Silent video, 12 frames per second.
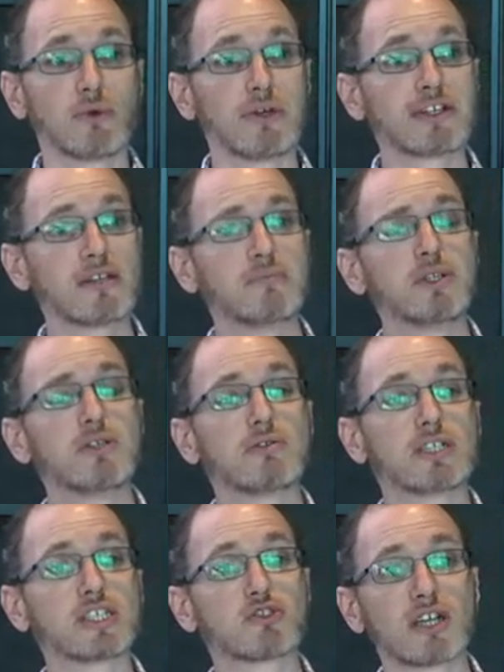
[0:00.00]
where a
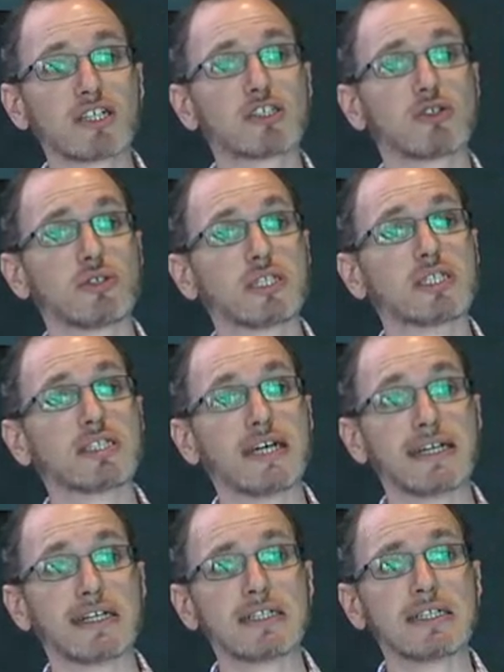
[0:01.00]
computer extracts all this
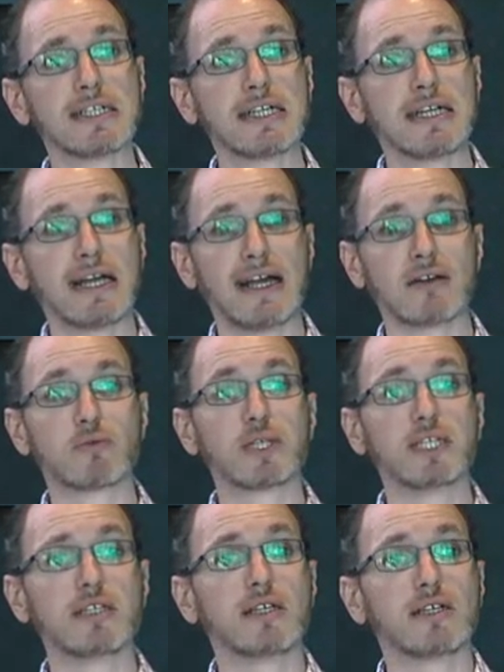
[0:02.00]
data and
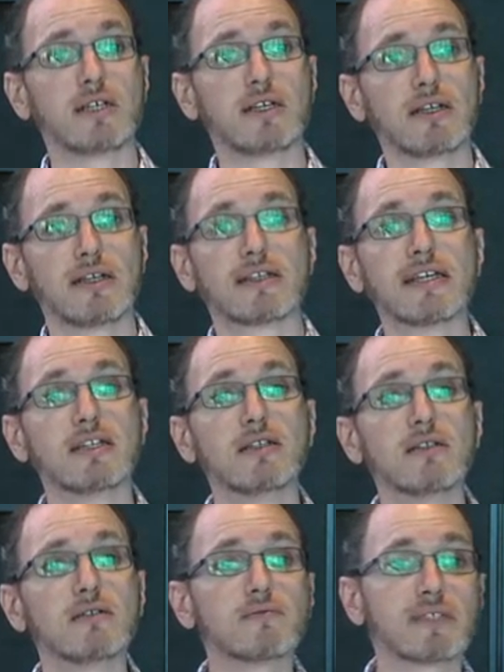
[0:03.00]
we
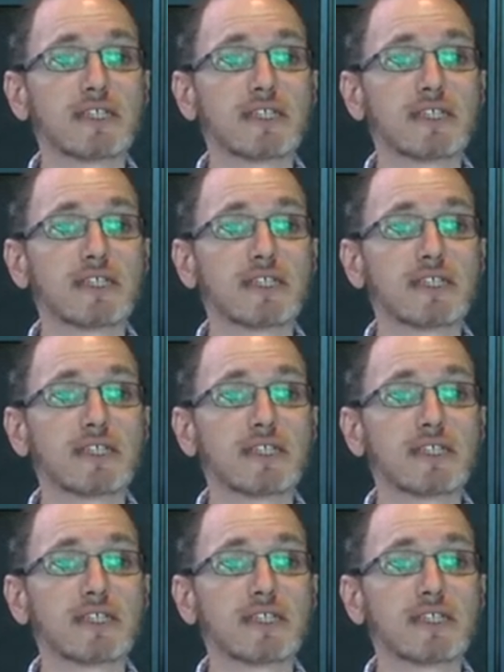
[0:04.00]
can